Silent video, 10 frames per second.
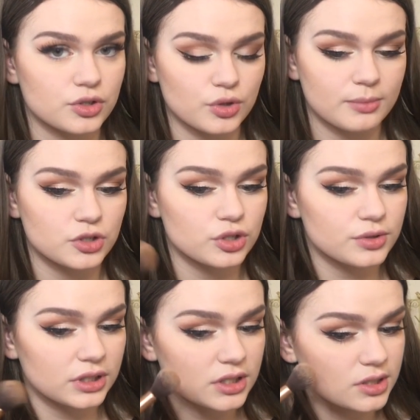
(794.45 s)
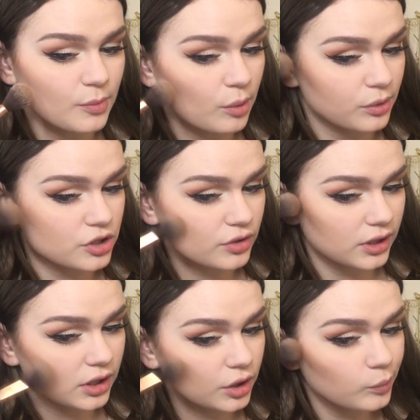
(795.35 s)
So I'm just using this small brush right
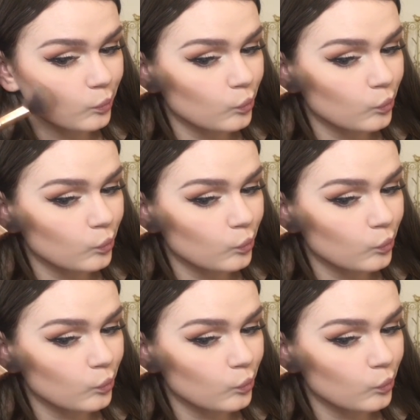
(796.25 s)
here